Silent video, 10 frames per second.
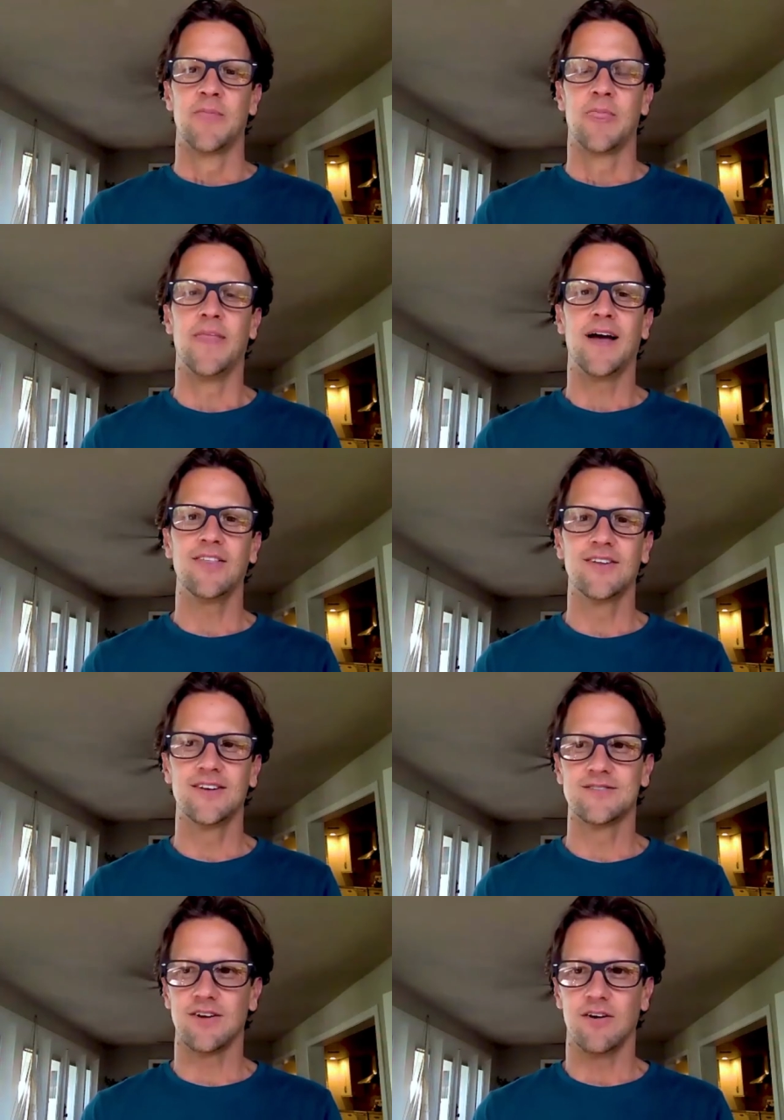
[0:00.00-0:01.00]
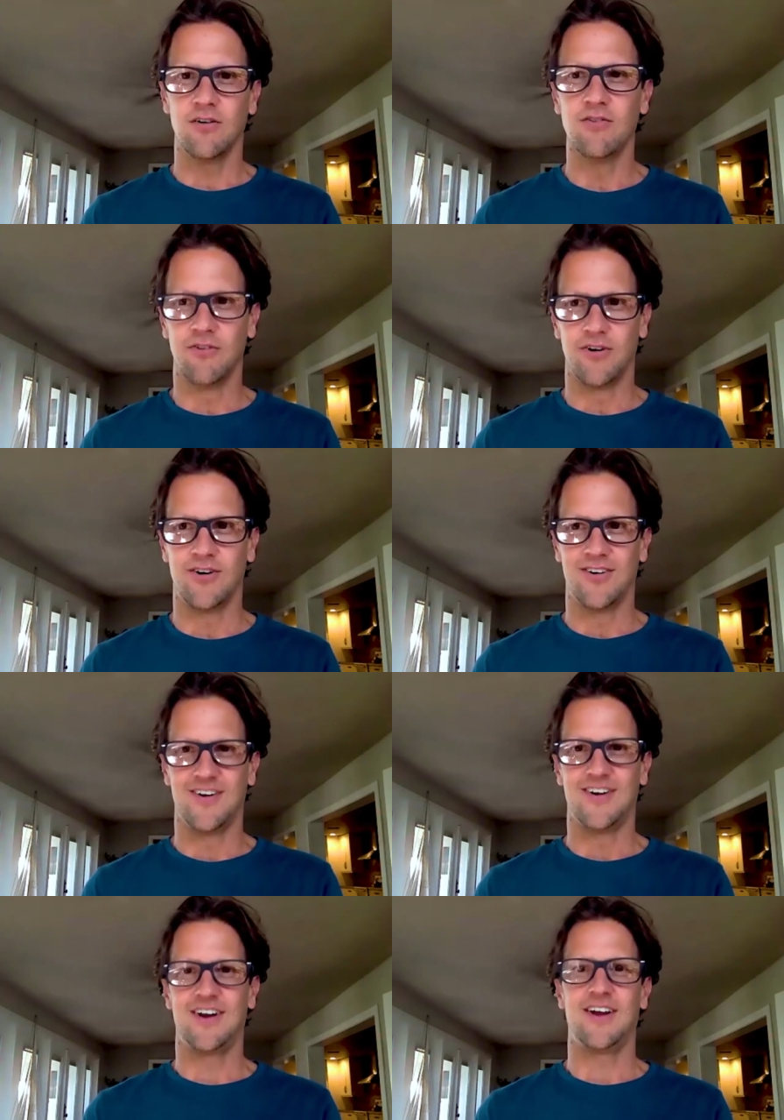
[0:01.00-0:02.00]
now that it's
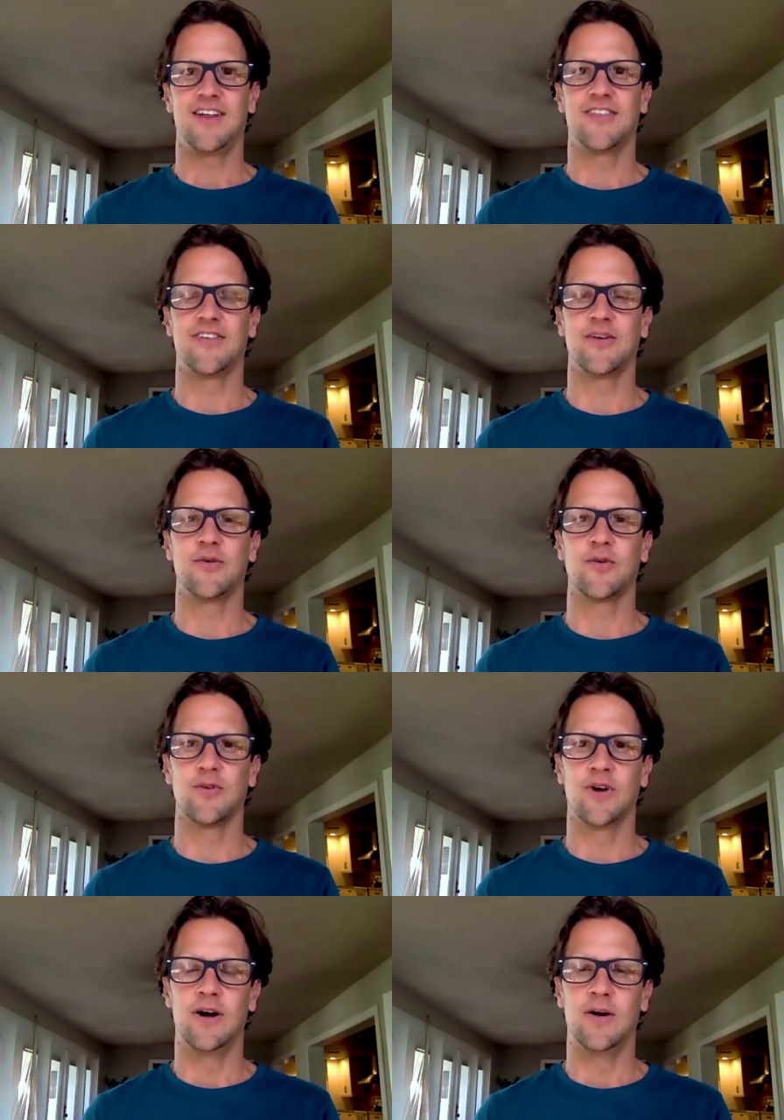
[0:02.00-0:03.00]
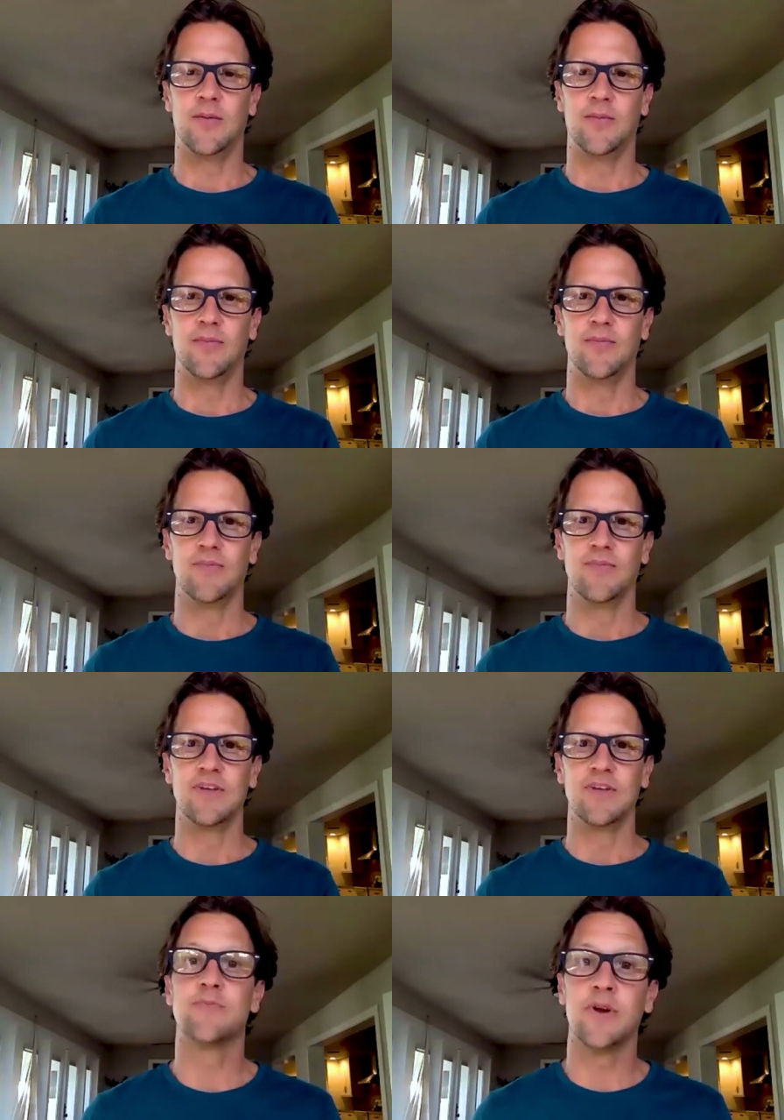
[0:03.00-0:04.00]
over, I think um,
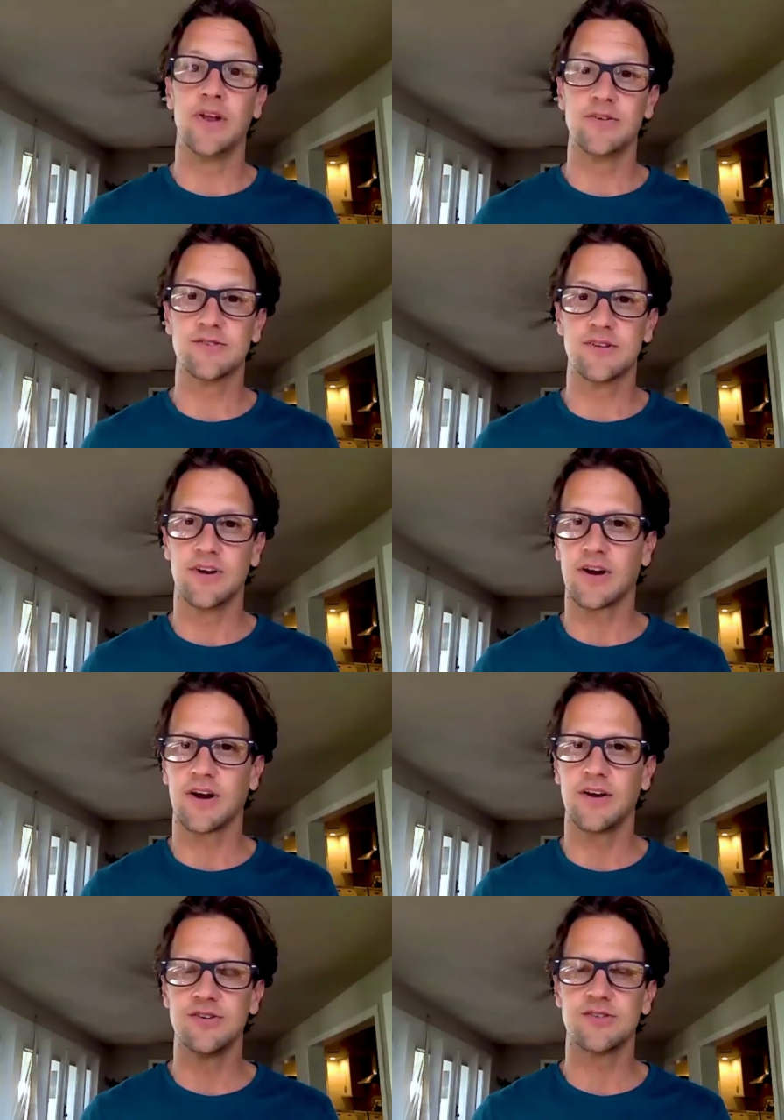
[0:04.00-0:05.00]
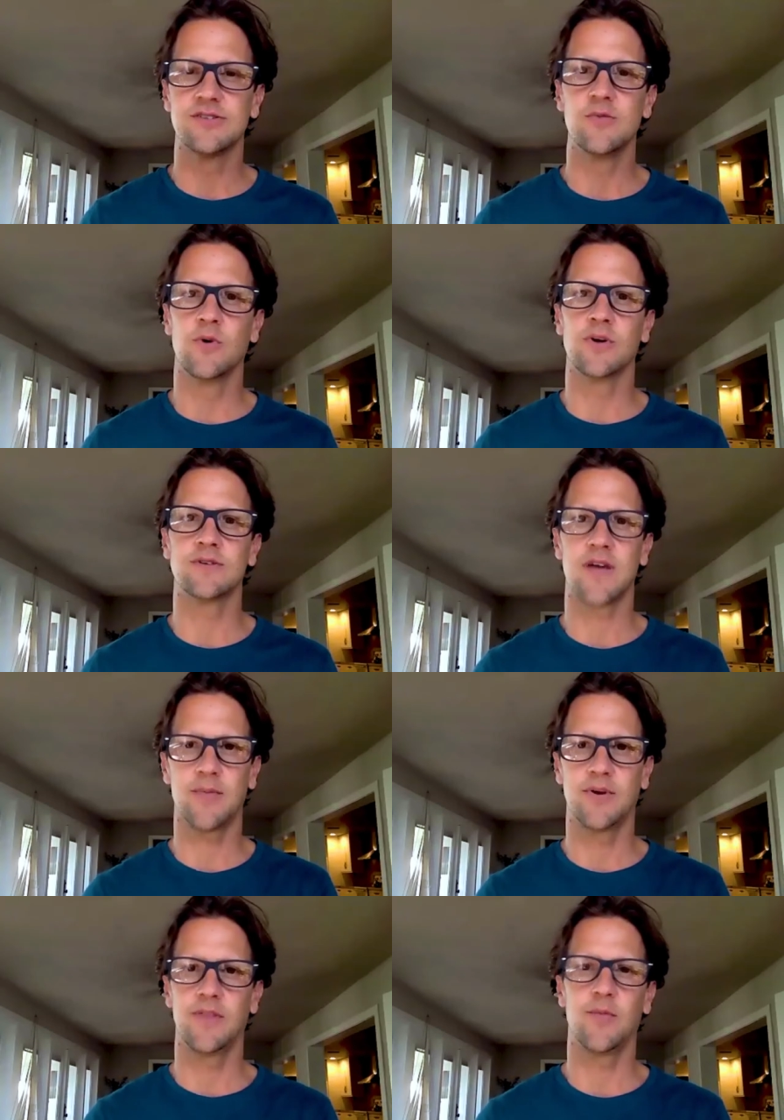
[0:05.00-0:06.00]
it's been interesting to kind of just see what's
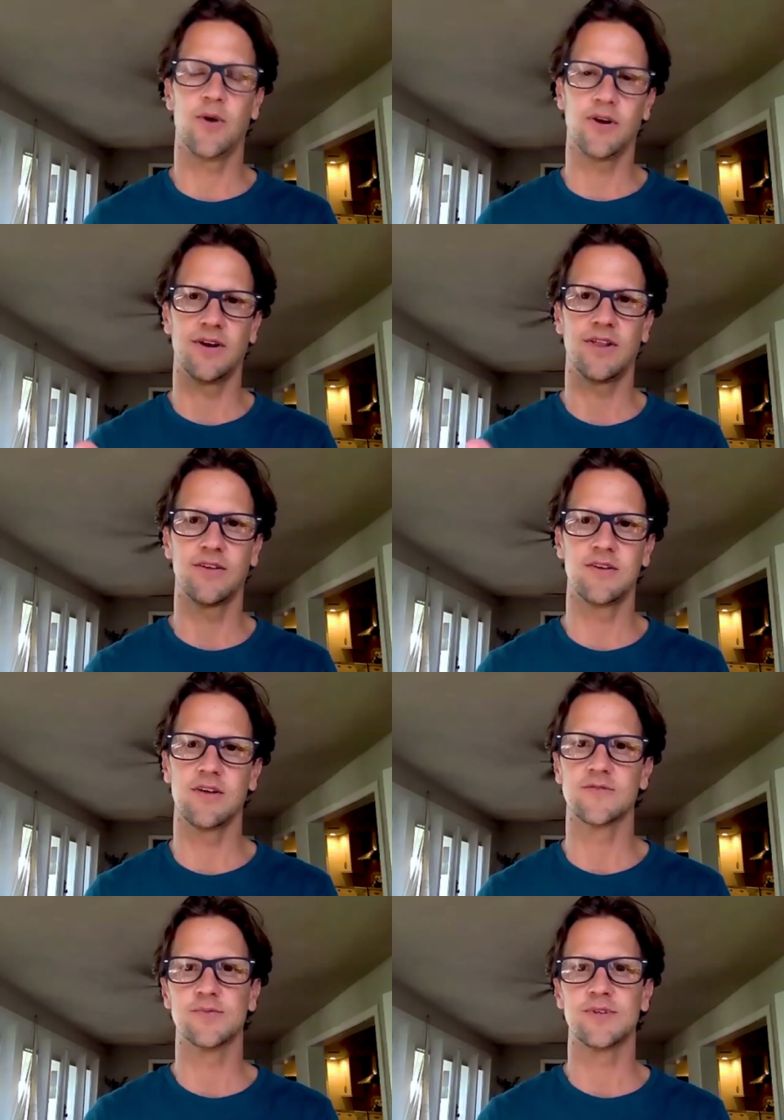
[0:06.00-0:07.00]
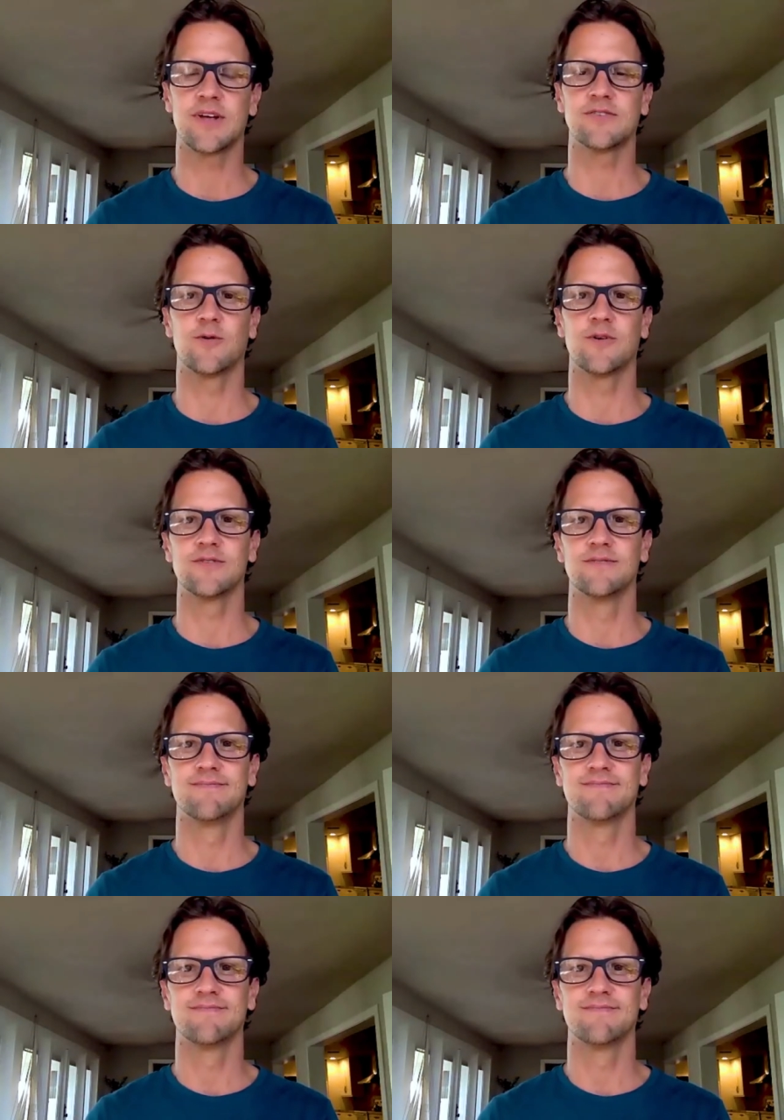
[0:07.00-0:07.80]
happened in the market, and I think you have some stats for us.